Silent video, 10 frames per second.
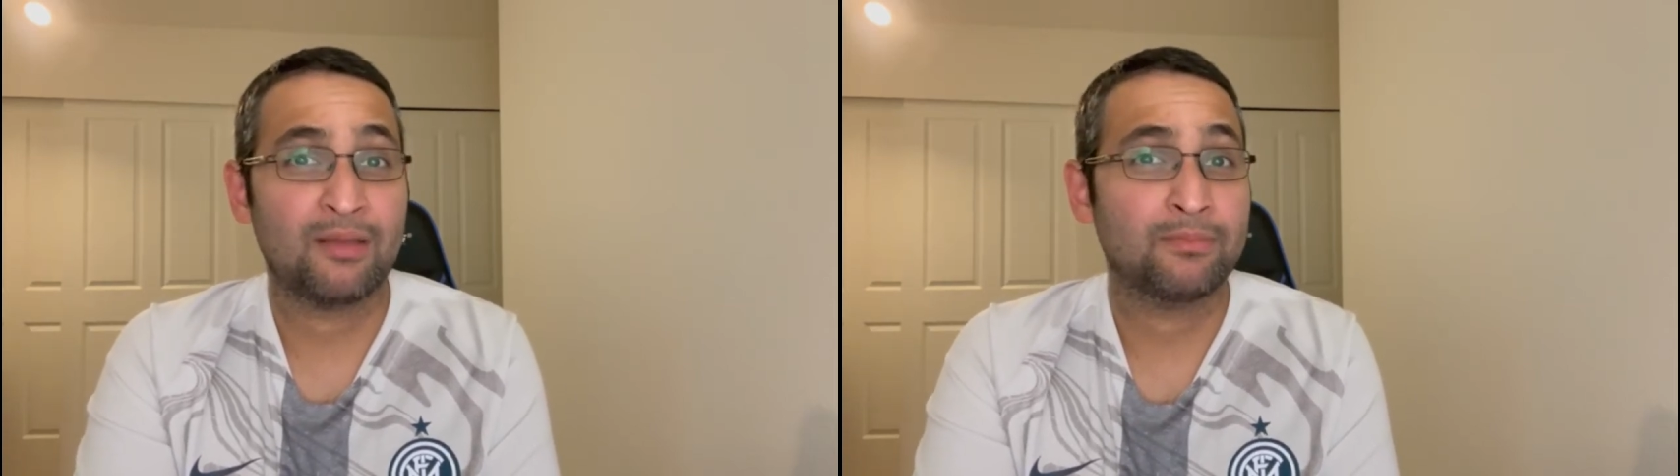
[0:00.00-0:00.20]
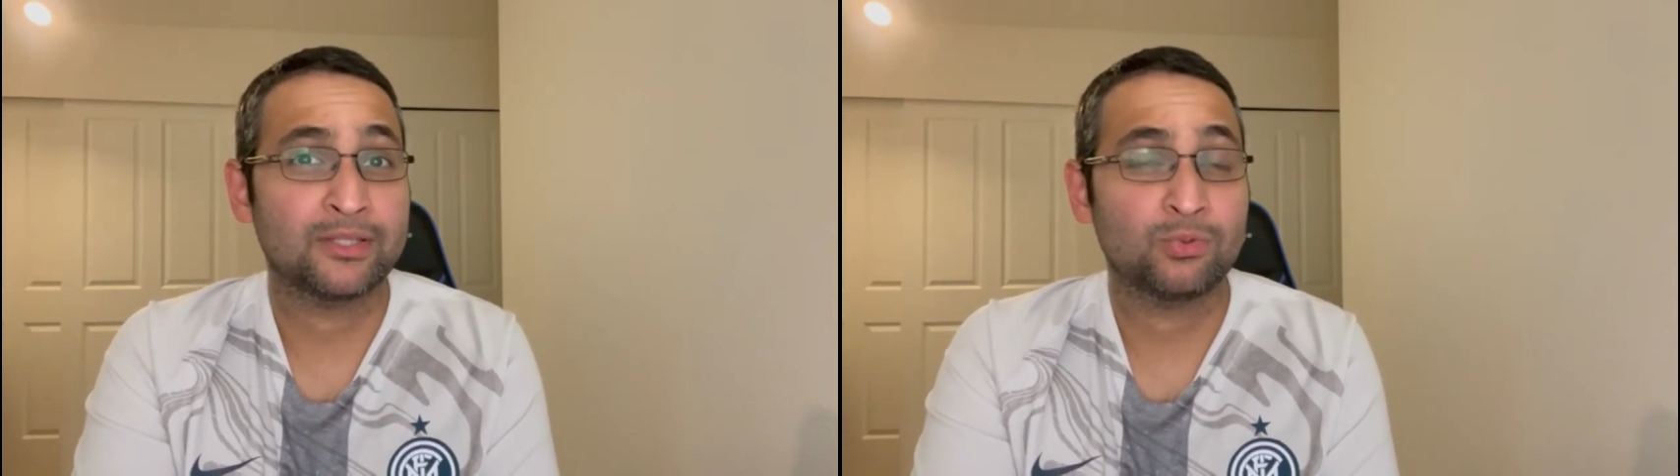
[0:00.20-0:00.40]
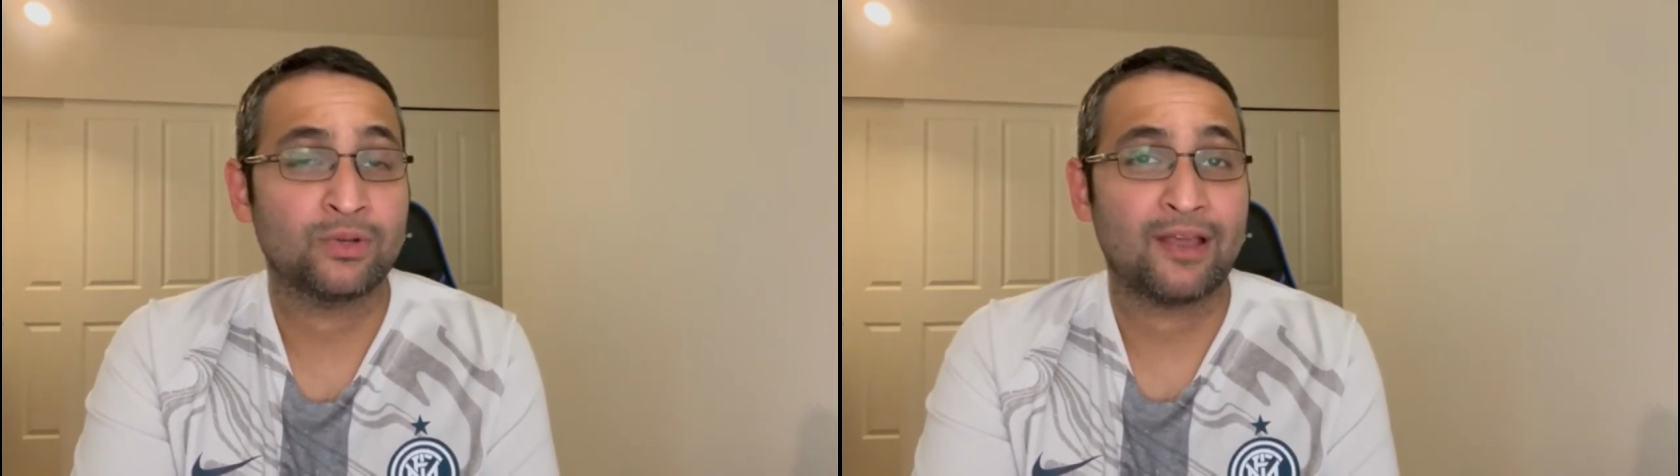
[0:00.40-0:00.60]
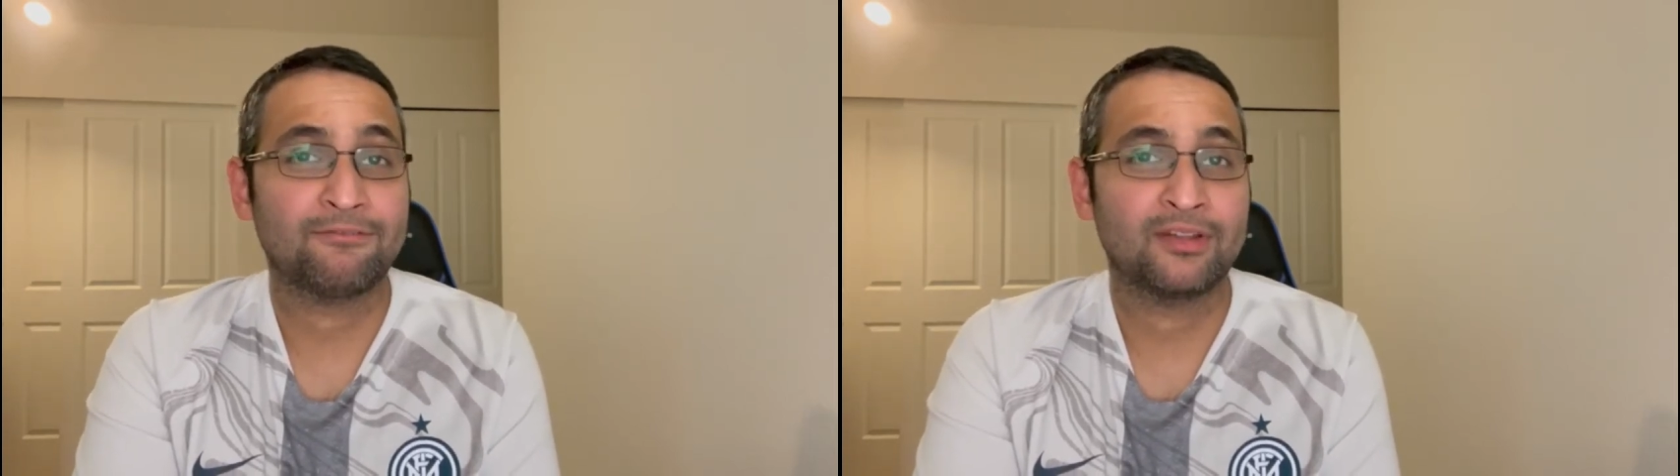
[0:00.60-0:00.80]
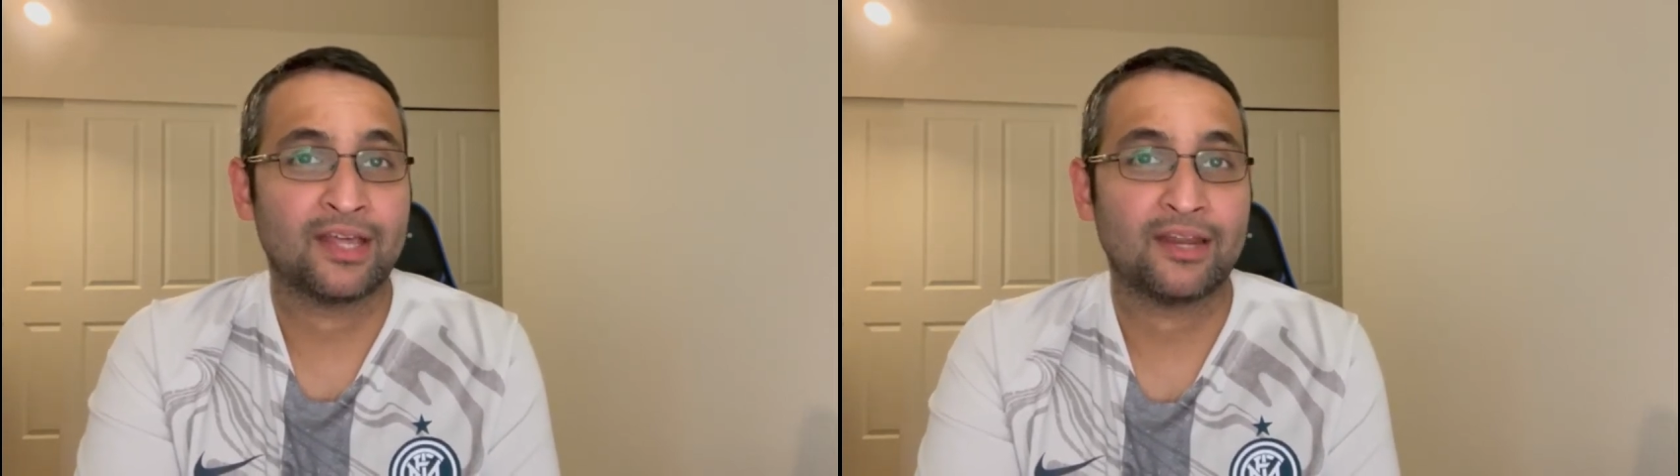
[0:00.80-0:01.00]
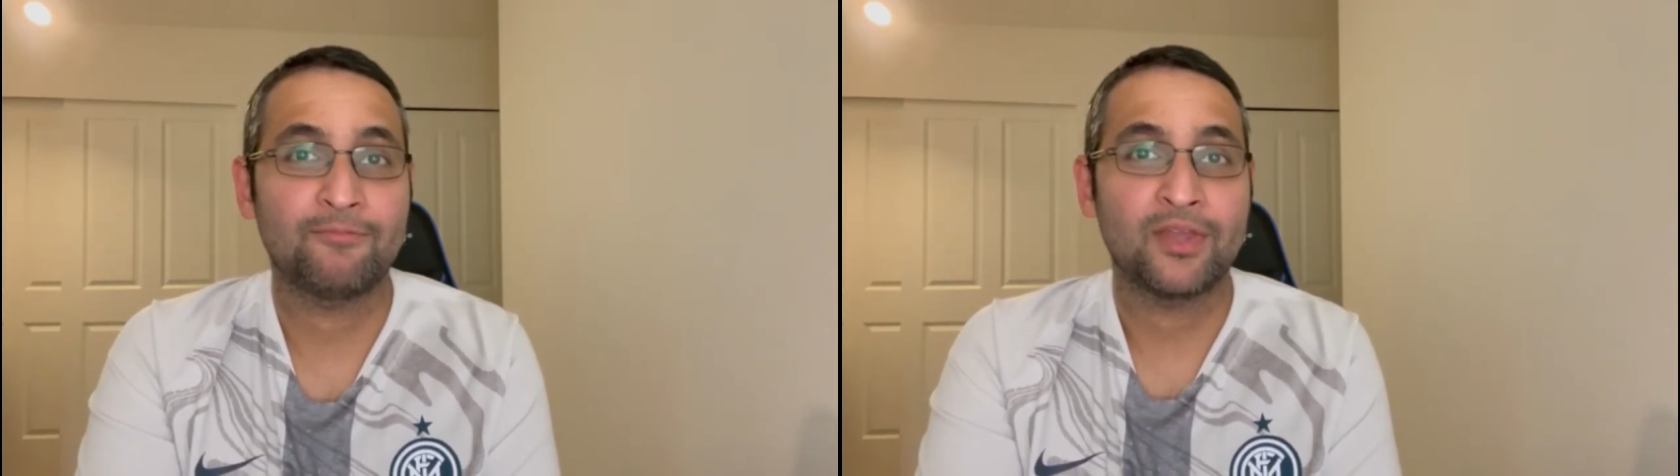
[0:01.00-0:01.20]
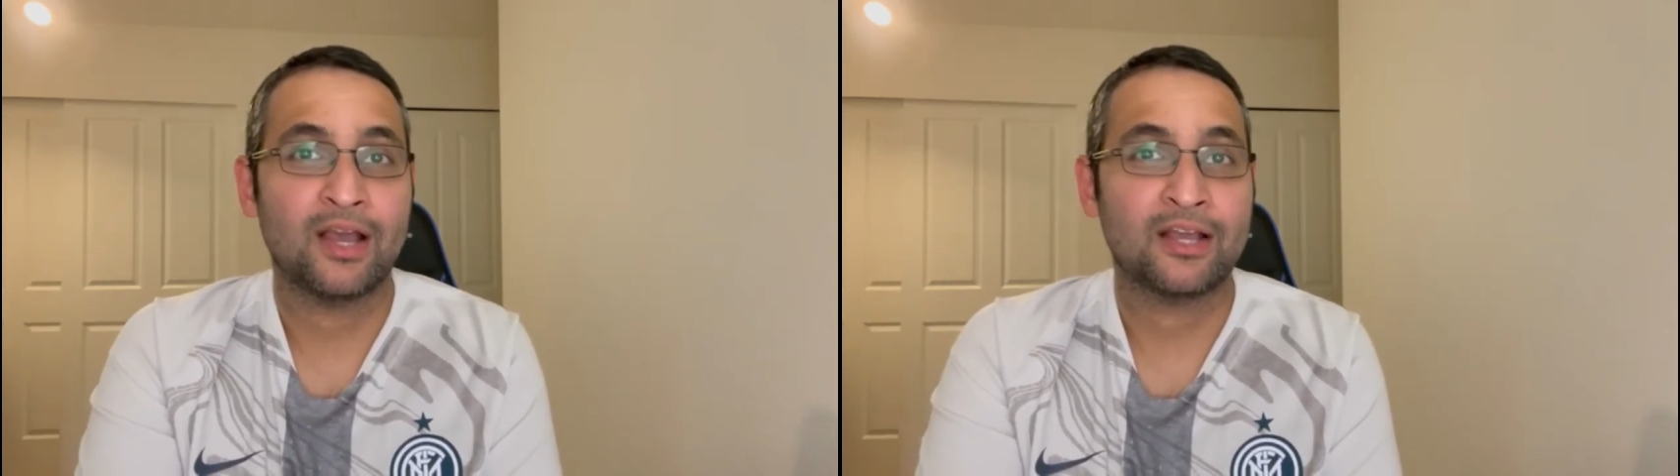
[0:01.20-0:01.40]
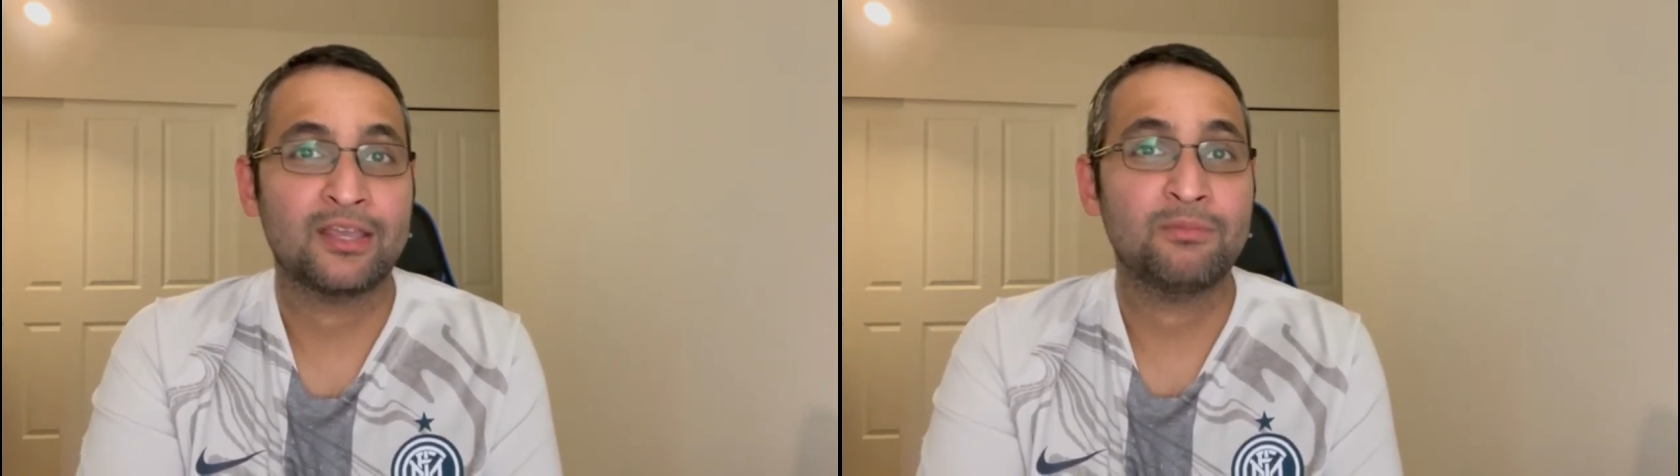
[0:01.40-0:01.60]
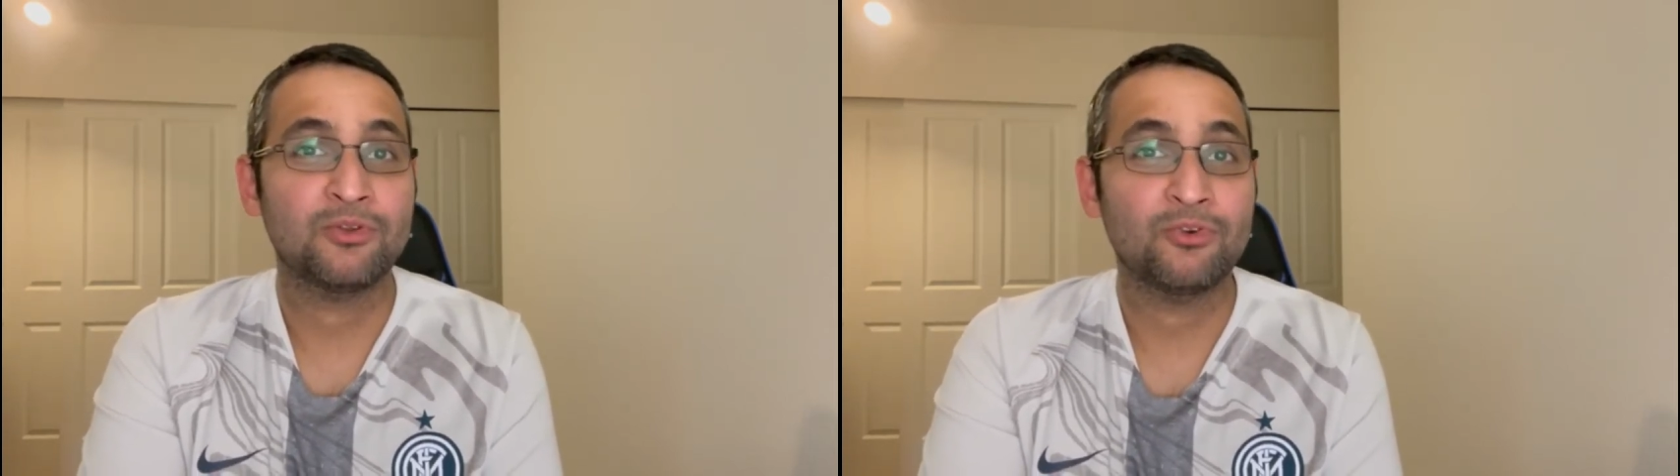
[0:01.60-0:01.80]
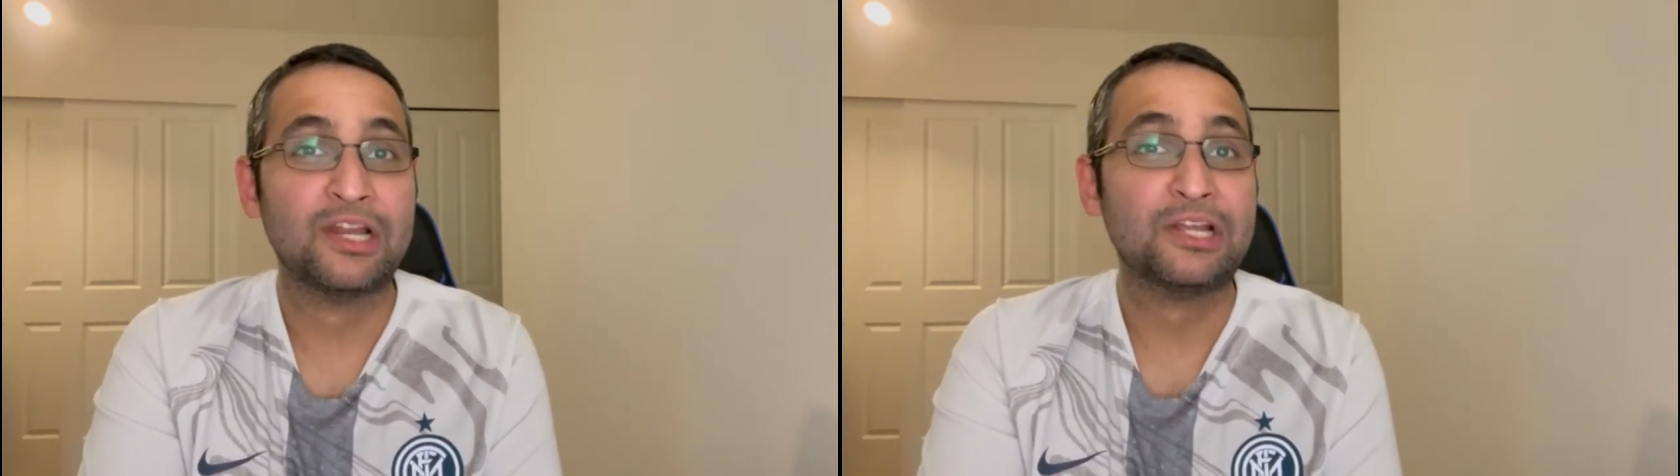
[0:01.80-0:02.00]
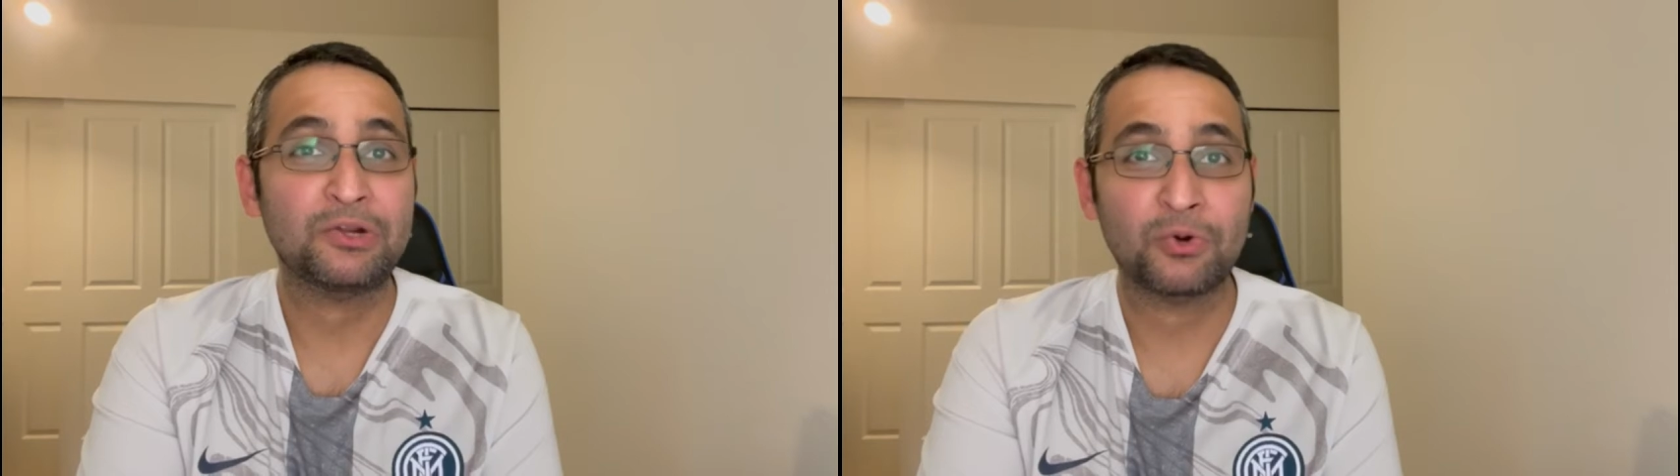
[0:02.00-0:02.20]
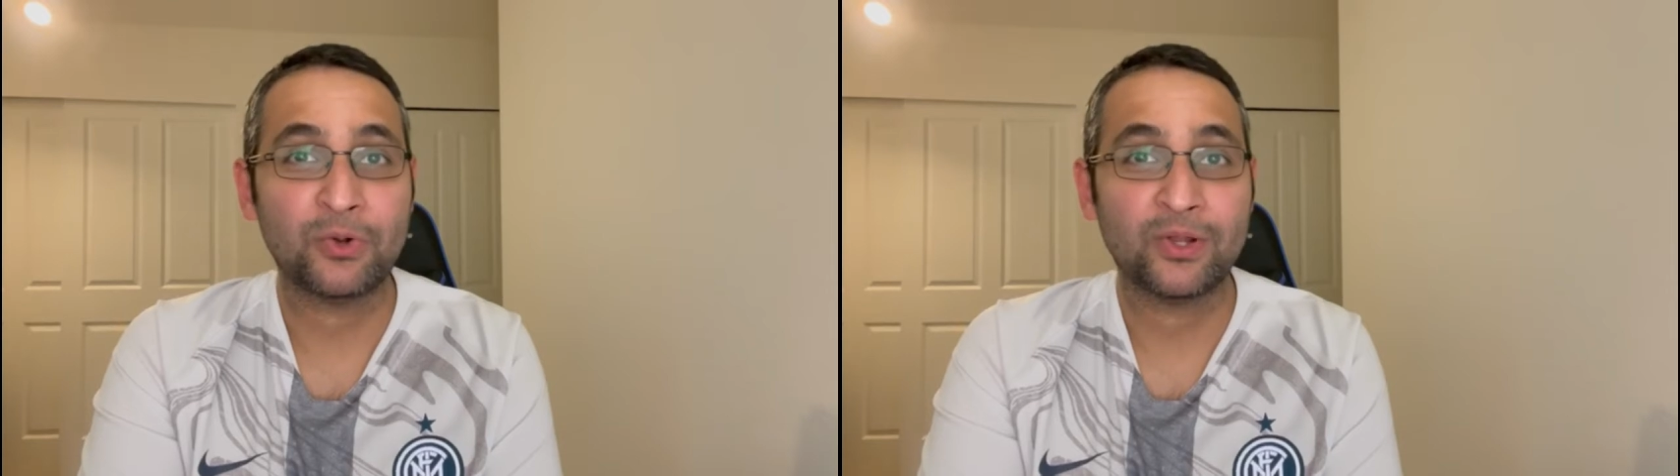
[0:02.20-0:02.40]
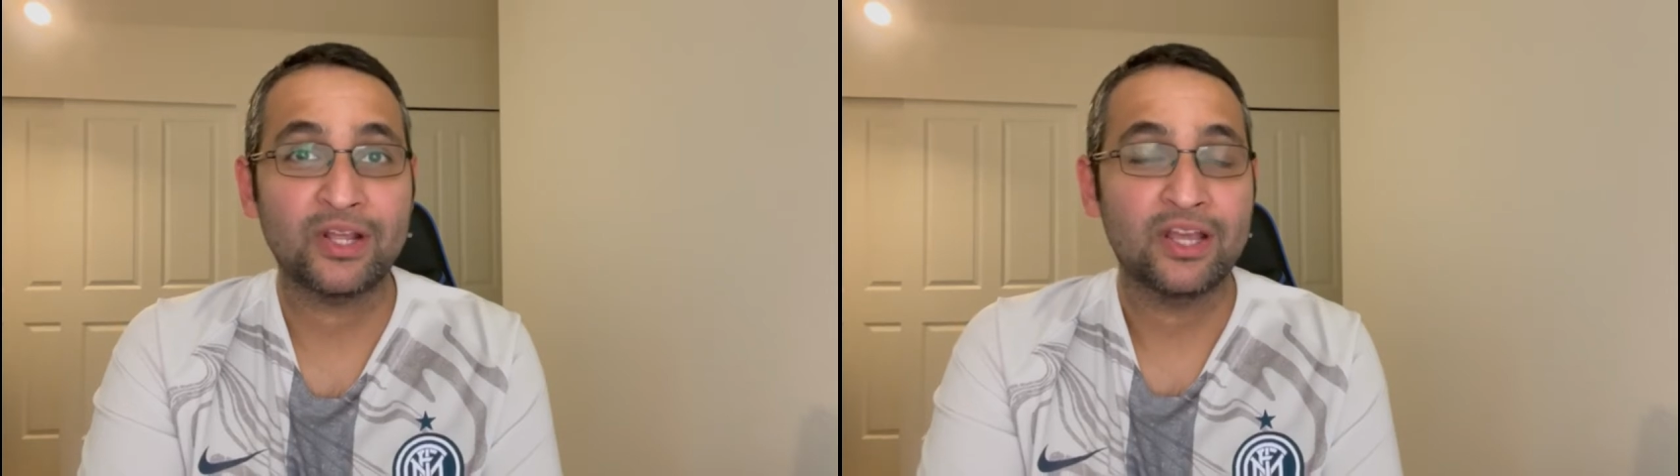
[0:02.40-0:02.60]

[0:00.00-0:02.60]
But soon after that, Hakimi really